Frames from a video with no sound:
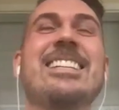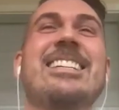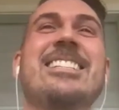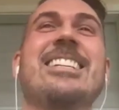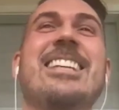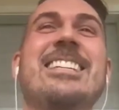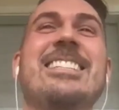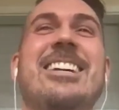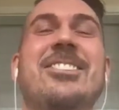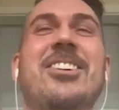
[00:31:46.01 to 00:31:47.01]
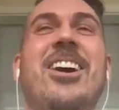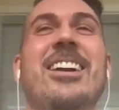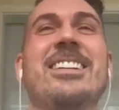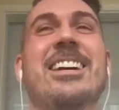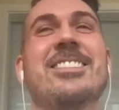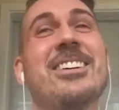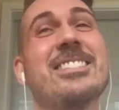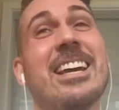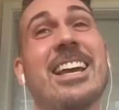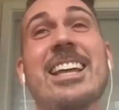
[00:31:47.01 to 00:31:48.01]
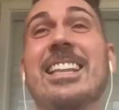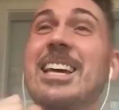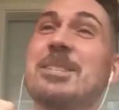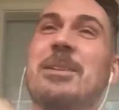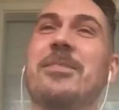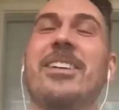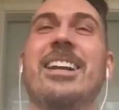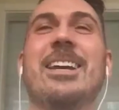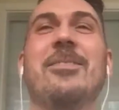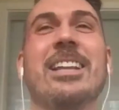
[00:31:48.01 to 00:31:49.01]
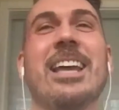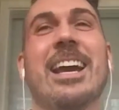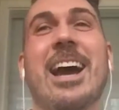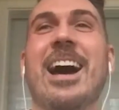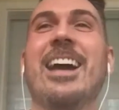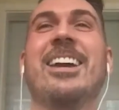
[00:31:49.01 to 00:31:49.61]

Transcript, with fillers: it to like sexual contact. So I was like, let's be funny and be like, I